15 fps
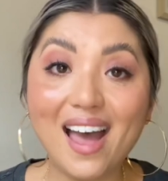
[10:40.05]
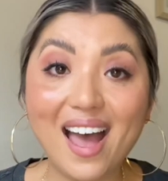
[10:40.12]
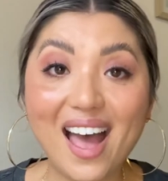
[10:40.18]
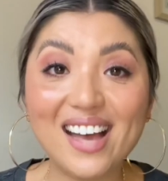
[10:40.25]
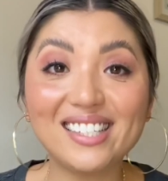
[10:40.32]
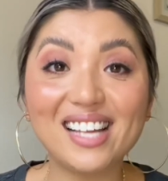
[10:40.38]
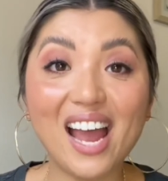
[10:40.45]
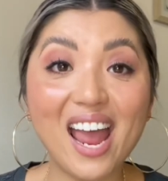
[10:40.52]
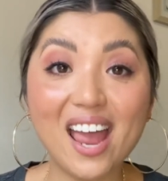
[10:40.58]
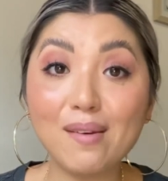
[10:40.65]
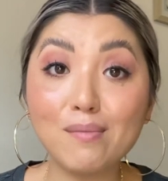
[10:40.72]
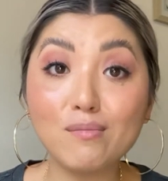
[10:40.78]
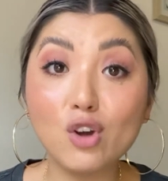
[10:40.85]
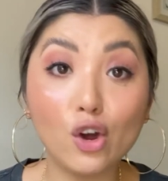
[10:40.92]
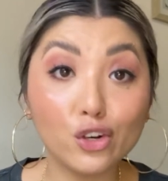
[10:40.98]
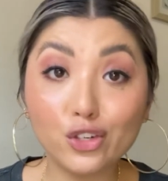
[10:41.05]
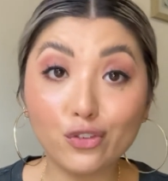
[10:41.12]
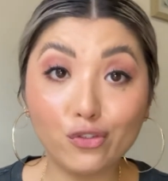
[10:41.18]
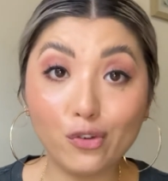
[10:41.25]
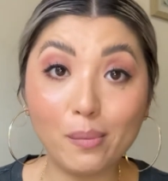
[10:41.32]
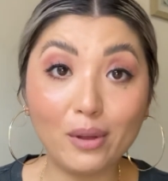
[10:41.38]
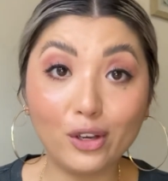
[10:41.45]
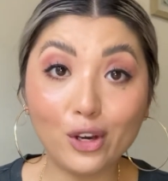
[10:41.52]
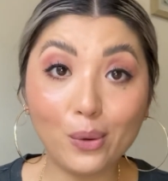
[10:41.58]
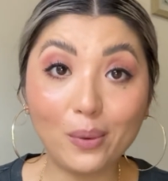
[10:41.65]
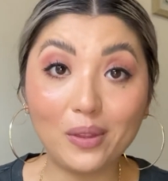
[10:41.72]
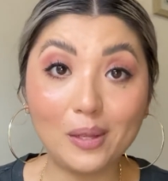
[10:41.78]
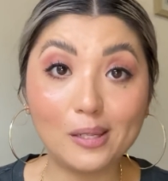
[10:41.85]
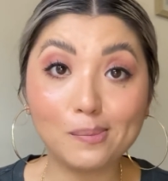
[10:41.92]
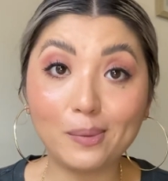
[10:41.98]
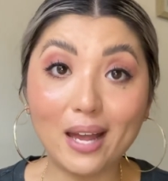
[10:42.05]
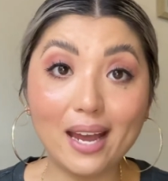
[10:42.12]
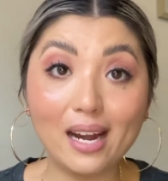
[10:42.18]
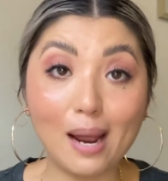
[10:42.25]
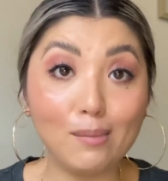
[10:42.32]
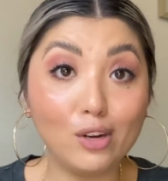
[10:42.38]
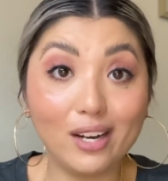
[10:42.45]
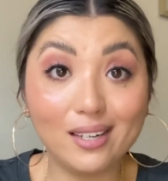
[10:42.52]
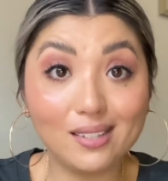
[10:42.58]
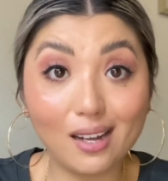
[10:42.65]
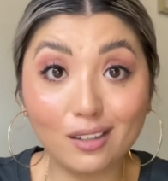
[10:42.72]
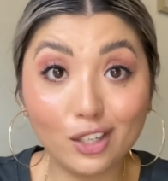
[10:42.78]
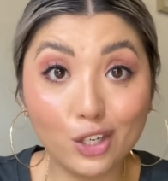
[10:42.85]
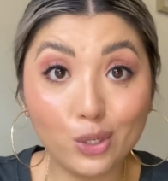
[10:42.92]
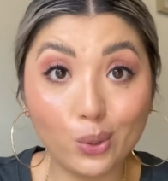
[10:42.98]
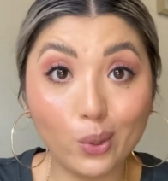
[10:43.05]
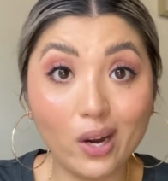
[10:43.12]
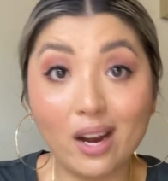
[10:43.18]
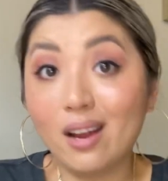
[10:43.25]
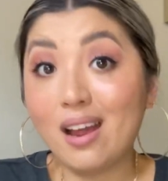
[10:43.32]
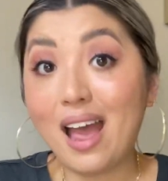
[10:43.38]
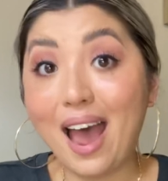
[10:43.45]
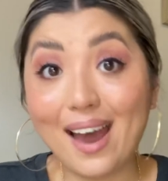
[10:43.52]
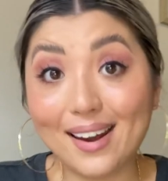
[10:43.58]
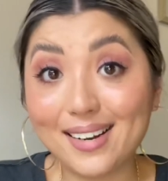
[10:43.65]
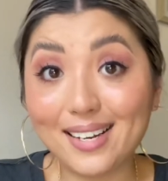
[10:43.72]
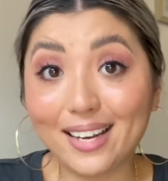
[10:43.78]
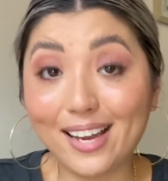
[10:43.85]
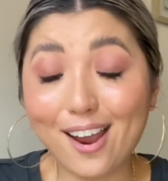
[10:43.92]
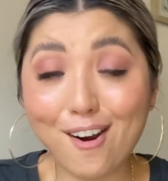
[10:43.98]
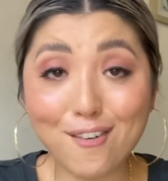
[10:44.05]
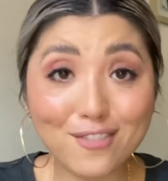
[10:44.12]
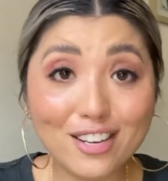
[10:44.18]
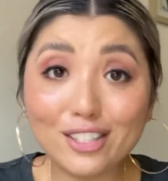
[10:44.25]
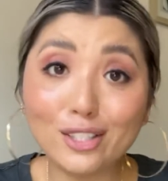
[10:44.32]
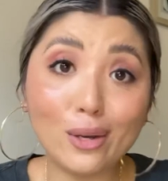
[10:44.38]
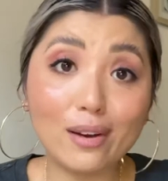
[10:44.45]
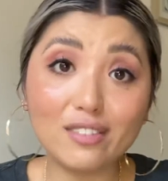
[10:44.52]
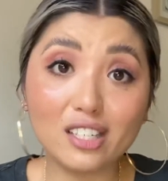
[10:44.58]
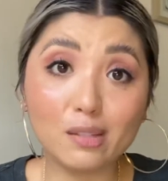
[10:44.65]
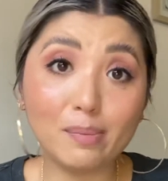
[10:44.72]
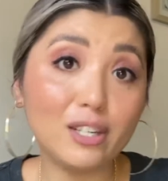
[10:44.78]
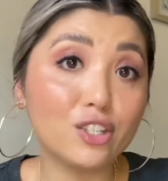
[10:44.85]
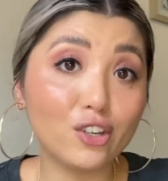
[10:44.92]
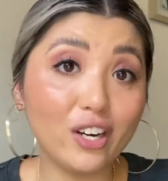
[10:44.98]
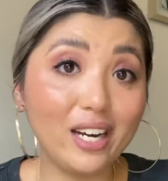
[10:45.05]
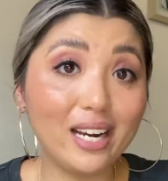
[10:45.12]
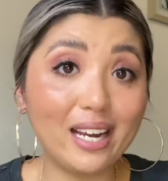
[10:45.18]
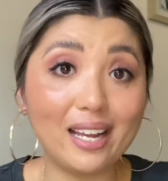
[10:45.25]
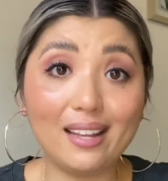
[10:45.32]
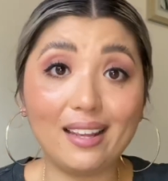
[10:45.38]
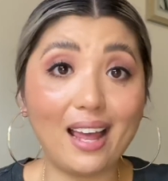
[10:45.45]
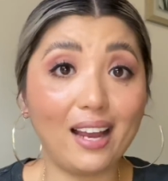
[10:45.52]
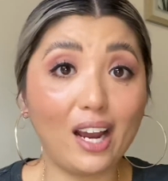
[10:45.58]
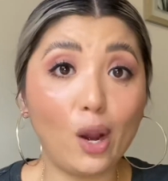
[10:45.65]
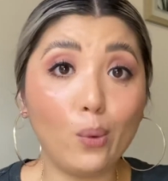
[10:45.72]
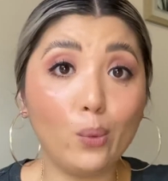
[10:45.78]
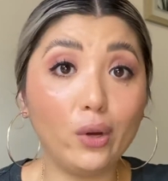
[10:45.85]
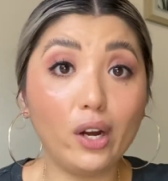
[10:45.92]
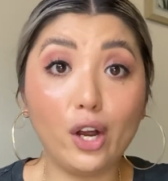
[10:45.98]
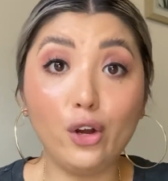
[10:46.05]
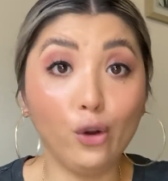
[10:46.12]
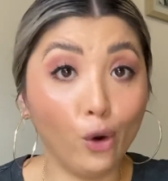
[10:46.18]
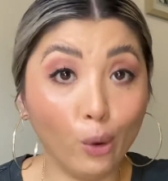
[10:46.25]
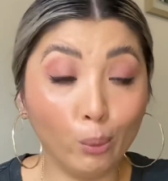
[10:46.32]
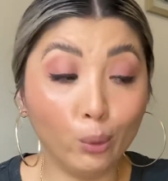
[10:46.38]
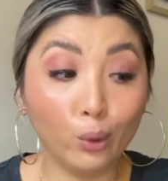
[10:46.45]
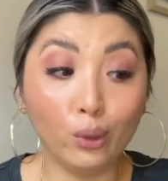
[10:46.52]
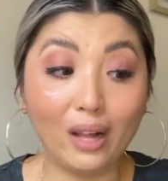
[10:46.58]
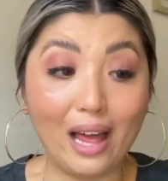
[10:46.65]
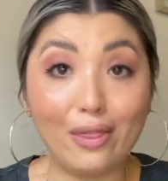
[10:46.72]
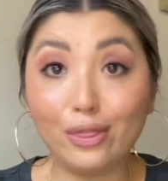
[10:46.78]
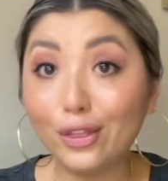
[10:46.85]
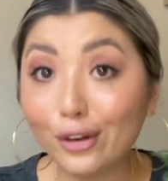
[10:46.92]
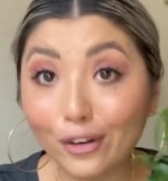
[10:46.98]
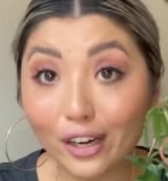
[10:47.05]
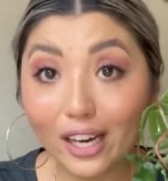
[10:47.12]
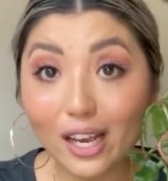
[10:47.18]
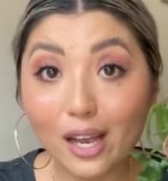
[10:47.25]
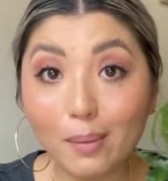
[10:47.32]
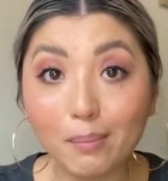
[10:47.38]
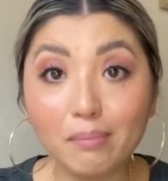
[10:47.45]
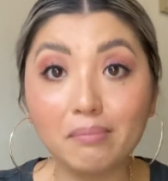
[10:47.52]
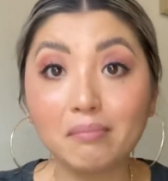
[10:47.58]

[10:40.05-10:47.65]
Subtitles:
As I am not familiar with this plant, I'm not exactly sure how to take care of it, so I've just been treating it like I would a normal Anthurium,